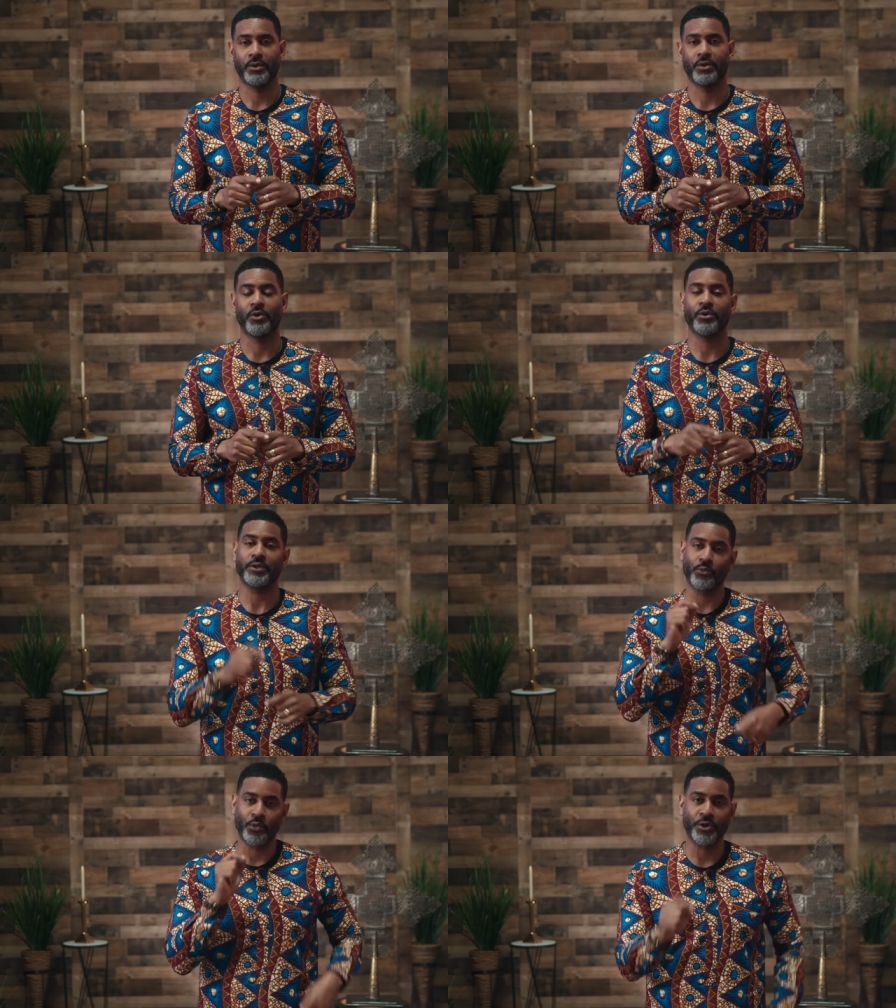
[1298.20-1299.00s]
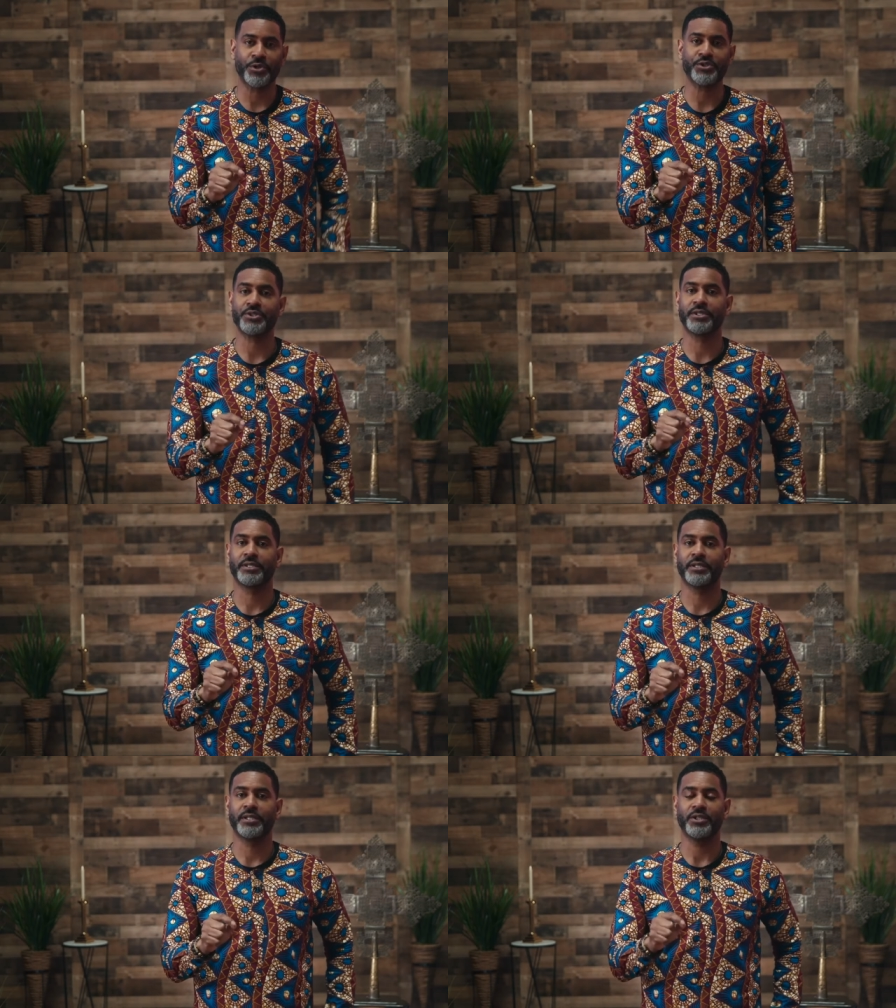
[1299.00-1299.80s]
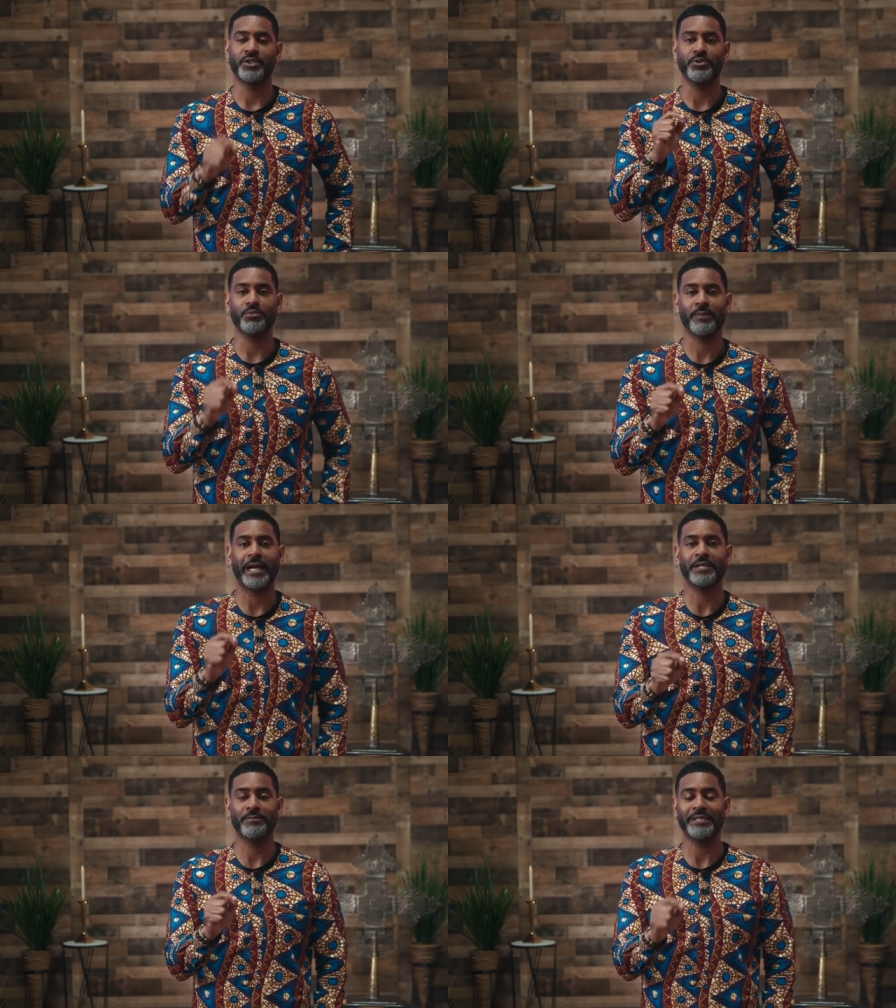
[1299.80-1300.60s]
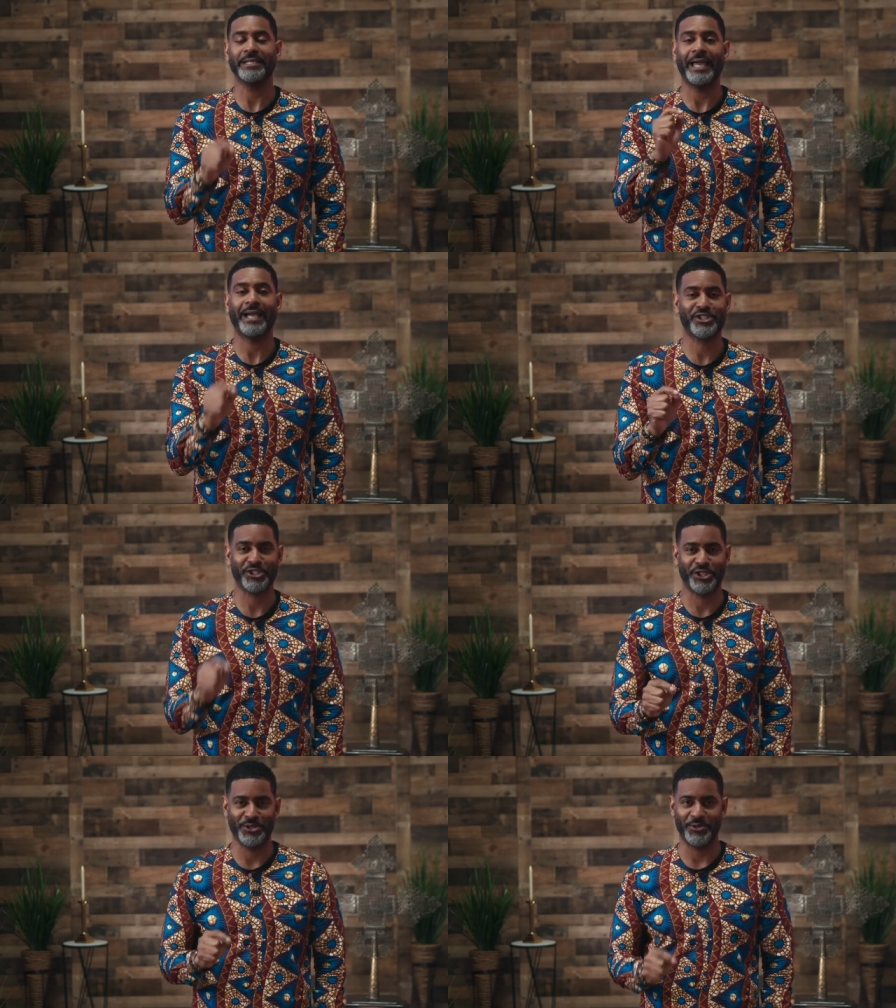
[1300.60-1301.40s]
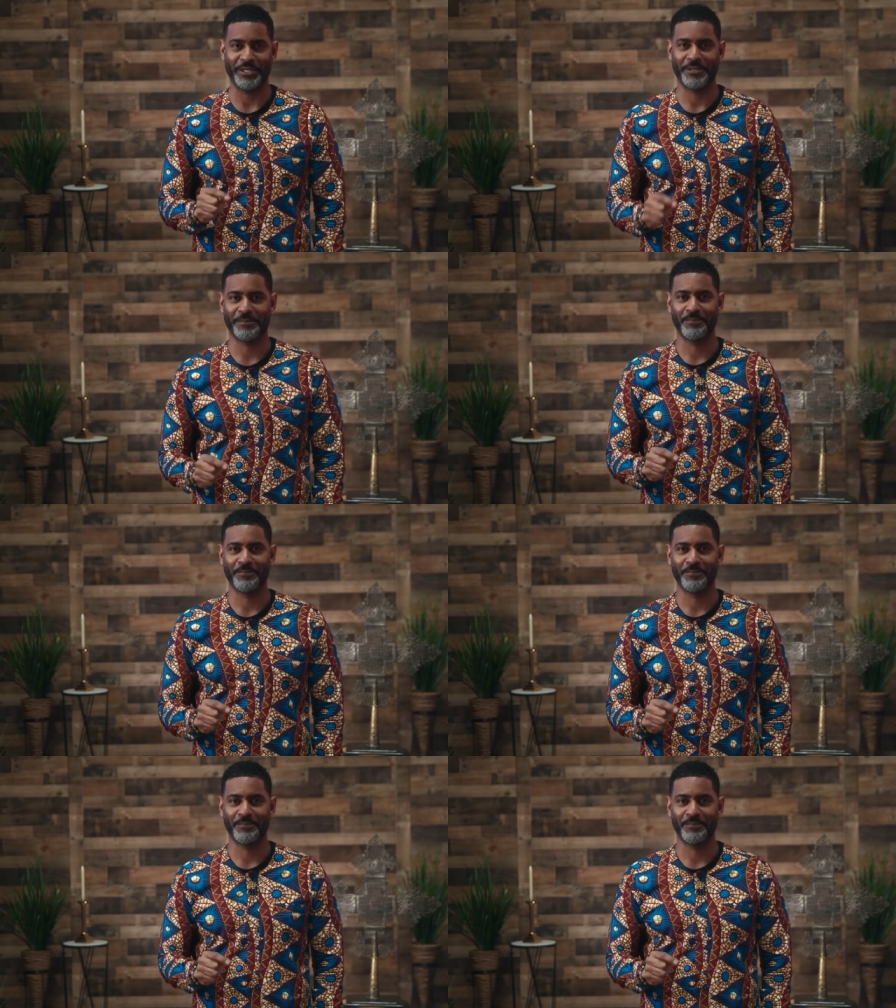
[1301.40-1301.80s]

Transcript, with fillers: or, at worst, you might be executed.